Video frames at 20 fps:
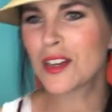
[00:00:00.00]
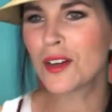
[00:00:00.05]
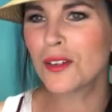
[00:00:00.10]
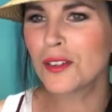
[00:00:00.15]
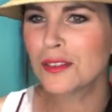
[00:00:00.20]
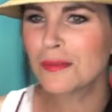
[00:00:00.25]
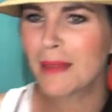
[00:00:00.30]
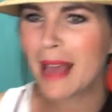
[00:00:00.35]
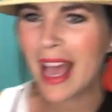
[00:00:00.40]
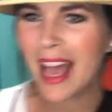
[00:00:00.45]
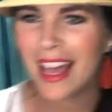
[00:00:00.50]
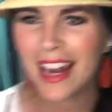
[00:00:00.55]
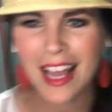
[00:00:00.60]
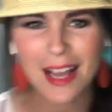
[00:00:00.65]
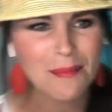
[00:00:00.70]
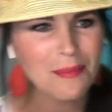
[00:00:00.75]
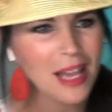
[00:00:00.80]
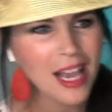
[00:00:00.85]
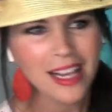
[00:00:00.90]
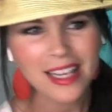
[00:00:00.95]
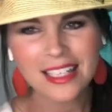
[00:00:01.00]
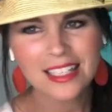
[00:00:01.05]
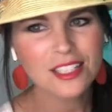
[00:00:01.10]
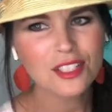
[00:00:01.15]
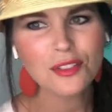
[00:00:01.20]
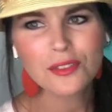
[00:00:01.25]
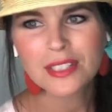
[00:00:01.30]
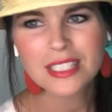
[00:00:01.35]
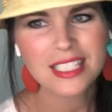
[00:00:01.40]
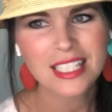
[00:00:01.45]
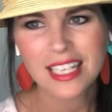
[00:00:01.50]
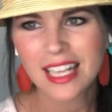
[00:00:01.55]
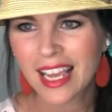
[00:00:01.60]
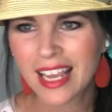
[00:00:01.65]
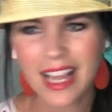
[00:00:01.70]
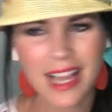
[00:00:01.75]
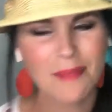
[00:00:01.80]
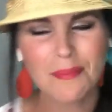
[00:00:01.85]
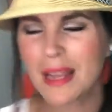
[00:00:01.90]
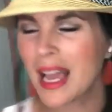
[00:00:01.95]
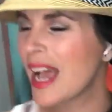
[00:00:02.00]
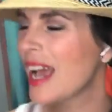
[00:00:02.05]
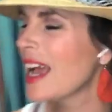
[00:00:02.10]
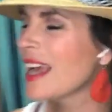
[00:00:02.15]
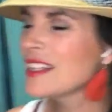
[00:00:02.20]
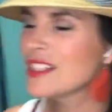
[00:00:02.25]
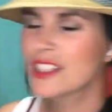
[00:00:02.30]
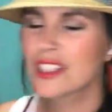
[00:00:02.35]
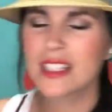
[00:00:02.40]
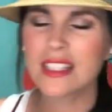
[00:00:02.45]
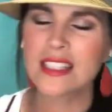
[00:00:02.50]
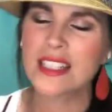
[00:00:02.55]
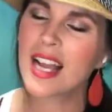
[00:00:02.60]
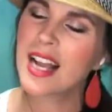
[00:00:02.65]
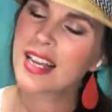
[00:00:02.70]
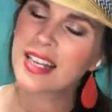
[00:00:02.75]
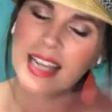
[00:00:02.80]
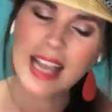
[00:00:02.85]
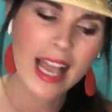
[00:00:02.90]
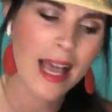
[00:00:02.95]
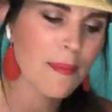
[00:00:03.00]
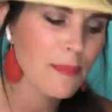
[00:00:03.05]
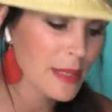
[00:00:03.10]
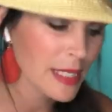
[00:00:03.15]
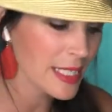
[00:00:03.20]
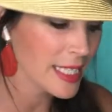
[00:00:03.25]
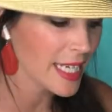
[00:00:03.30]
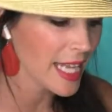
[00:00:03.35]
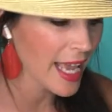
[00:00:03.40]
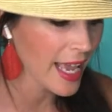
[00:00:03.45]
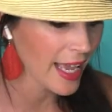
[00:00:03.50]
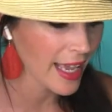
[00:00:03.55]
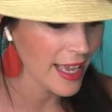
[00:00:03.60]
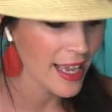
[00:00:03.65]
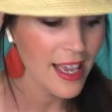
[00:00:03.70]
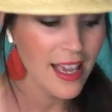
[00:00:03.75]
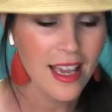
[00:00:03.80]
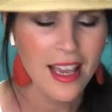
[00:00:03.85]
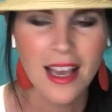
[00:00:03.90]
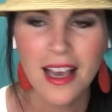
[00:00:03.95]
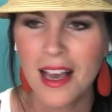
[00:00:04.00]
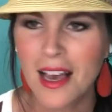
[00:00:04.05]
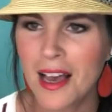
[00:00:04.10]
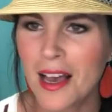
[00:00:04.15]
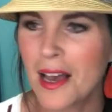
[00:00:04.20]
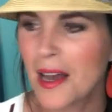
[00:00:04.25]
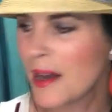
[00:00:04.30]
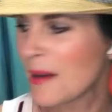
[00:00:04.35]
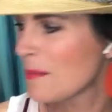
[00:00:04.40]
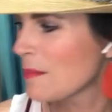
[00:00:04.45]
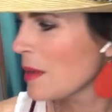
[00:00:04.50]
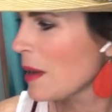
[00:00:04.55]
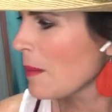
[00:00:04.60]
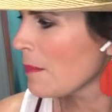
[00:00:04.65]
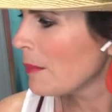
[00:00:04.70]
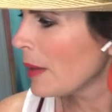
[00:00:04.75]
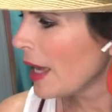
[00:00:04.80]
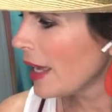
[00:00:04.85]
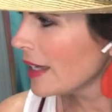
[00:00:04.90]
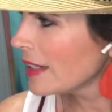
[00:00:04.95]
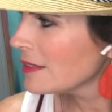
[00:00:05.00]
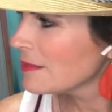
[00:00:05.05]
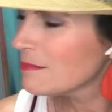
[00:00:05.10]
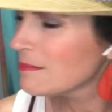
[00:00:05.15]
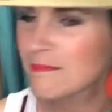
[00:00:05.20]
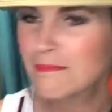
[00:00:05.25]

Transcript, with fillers: told Matt I'm not going to do it tonight. I'm not, I just, it's not going to happen today. Um, but